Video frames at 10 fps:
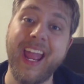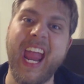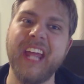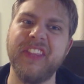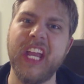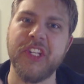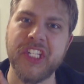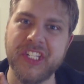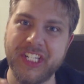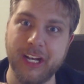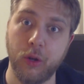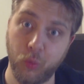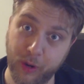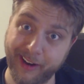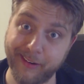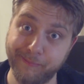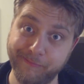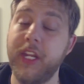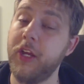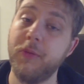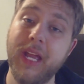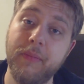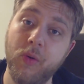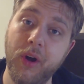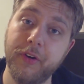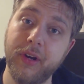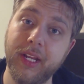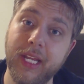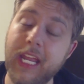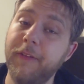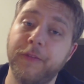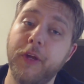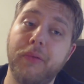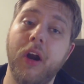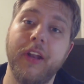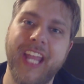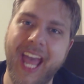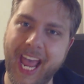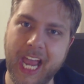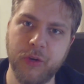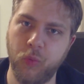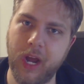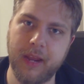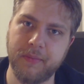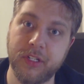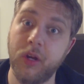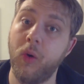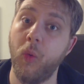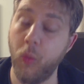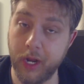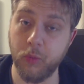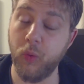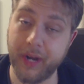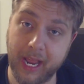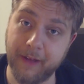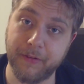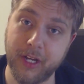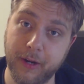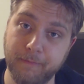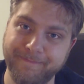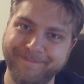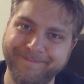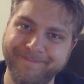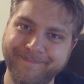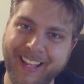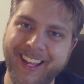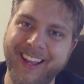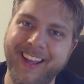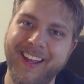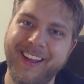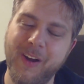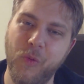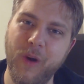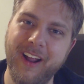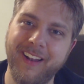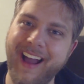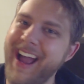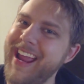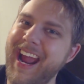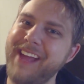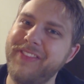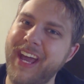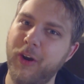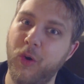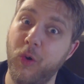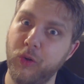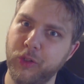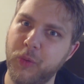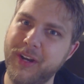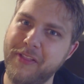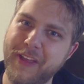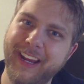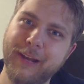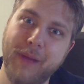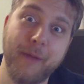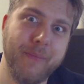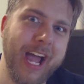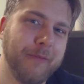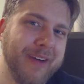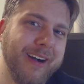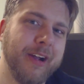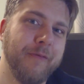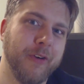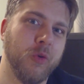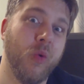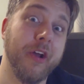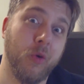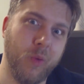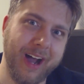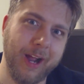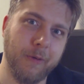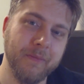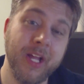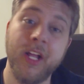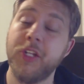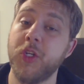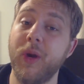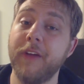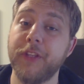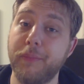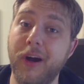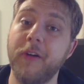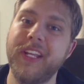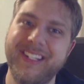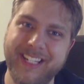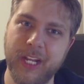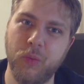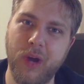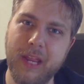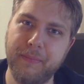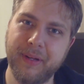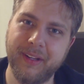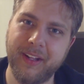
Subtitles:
and they still won. Now you may be wondering, if the party had wiped, what would I have done? Well, I had that whole Luna thing in my back pocket for quite a while, so if the party did wipe,